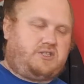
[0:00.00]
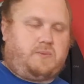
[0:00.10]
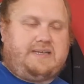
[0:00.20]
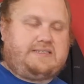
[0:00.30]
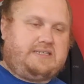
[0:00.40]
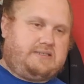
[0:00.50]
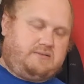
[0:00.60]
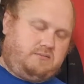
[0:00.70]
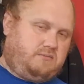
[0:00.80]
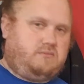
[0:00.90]

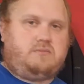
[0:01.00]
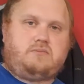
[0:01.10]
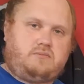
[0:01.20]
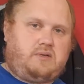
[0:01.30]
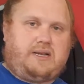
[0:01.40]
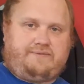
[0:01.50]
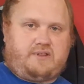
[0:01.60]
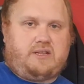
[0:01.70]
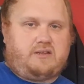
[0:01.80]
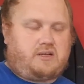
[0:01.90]
sweating and
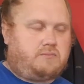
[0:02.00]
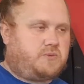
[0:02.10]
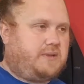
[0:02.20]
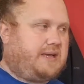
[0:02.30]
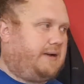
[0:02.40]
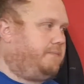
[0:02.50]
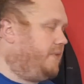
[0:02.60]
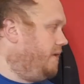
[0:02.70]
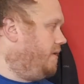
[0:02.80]
everything that comes with that.